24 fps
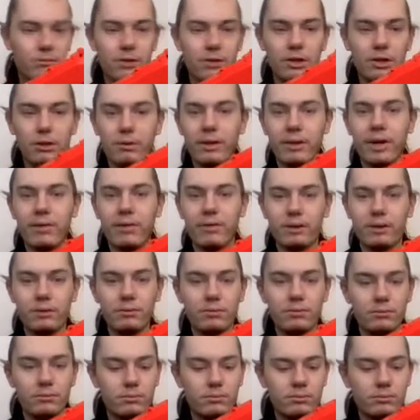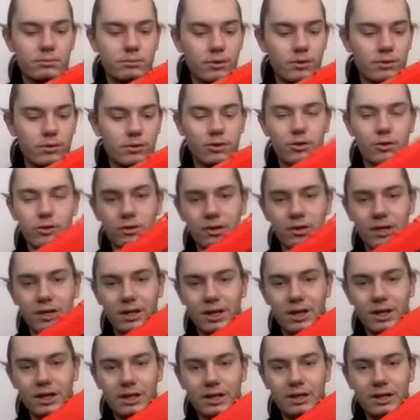They don't have it. They've only got the
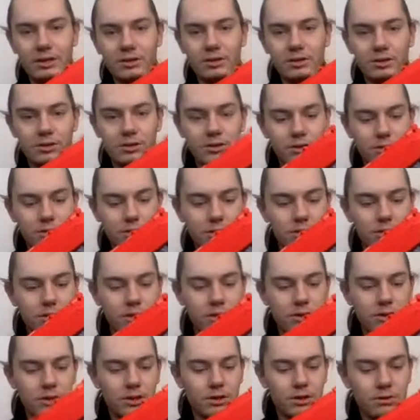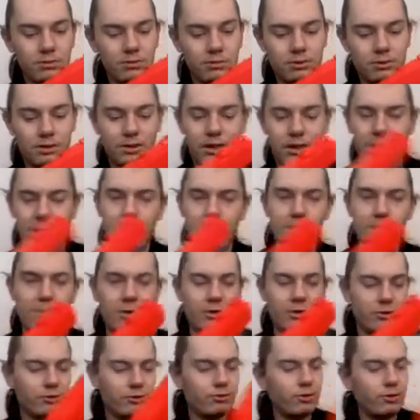guard, and having a bit
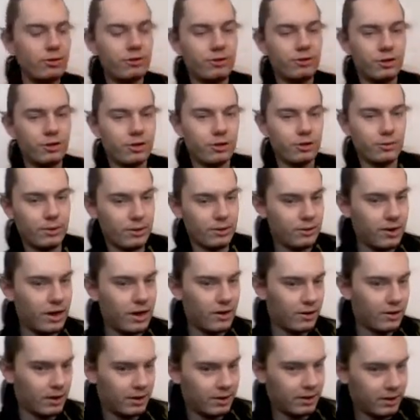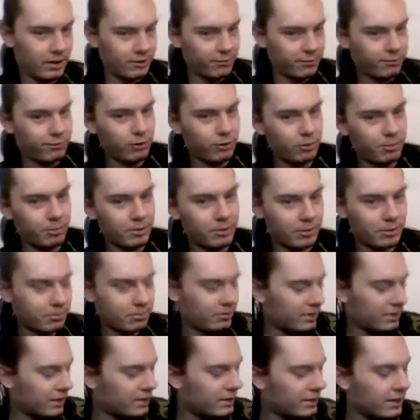of string tied around there and that flopping up and
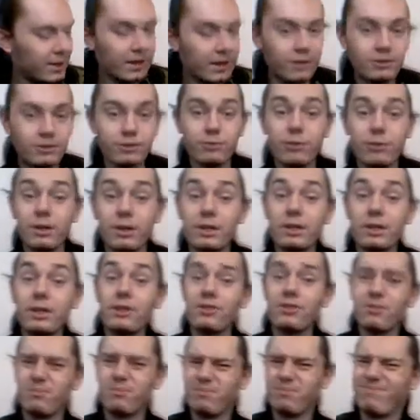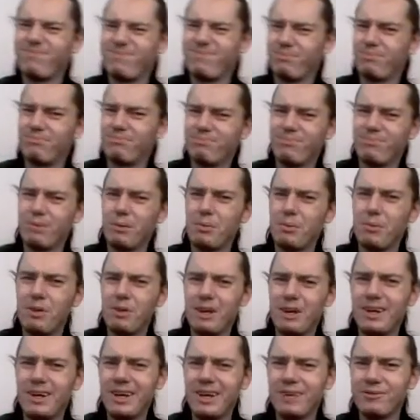down your leg as you're running is probably
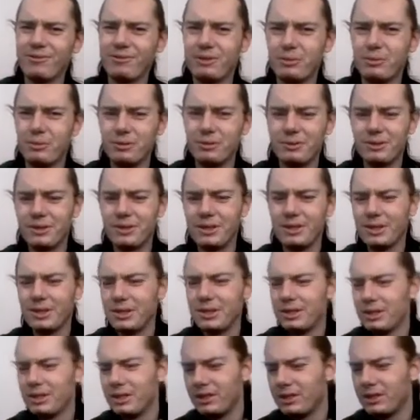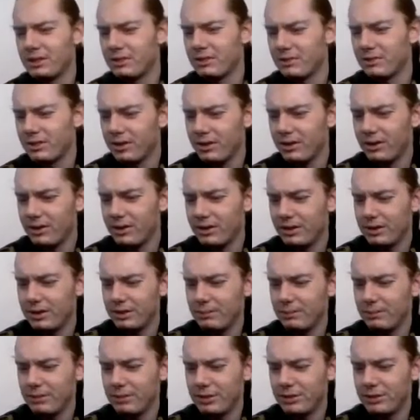uncomfortable. So
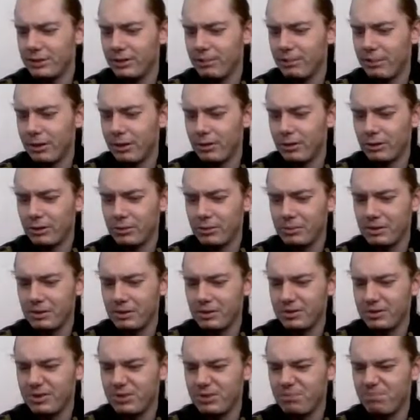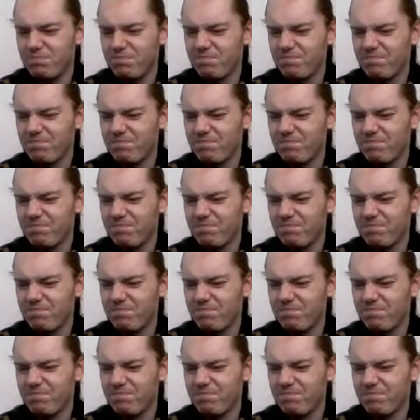missing a belt loop is,